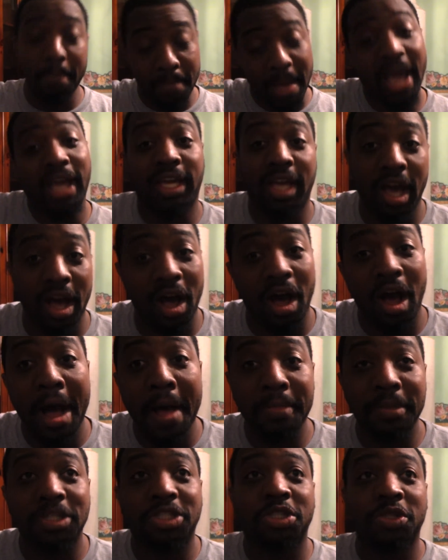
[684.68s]
Mecha
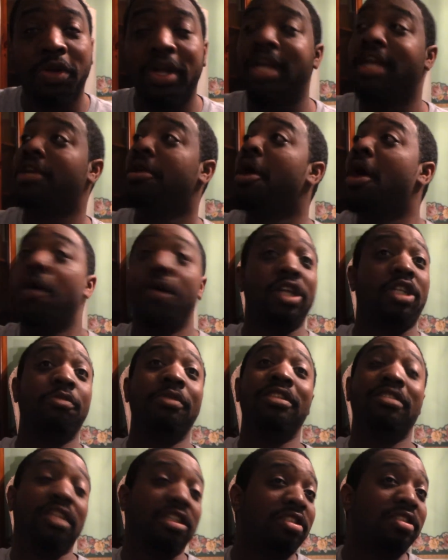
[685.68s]
on the screen, which
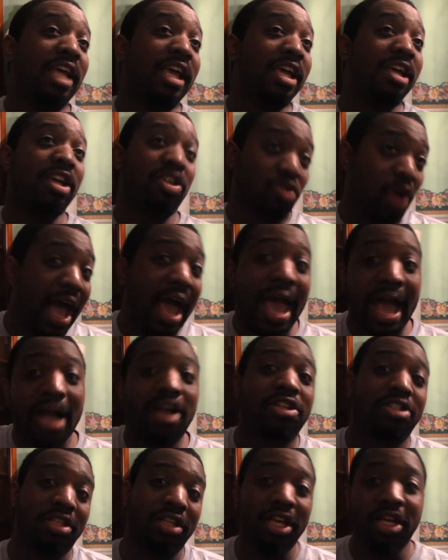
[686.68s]
means this thing is
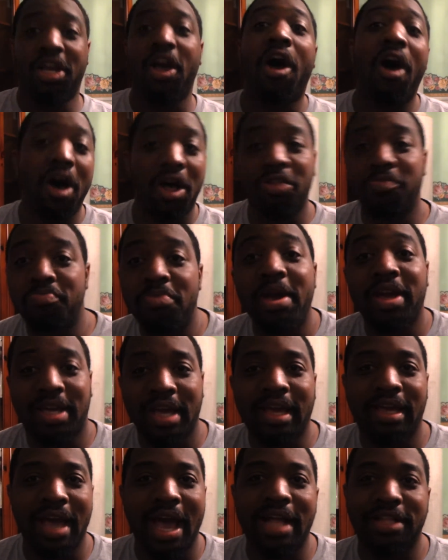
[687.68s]
actually called
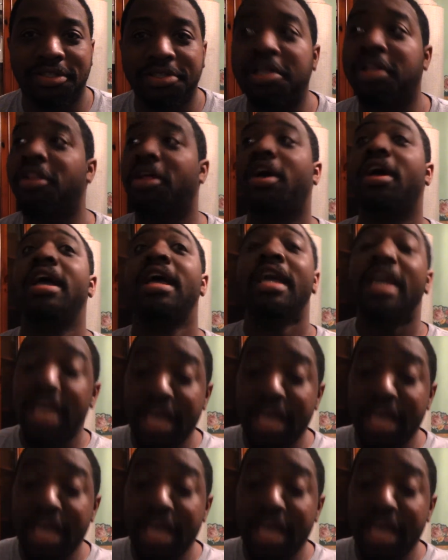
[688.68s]
Mechagodzilla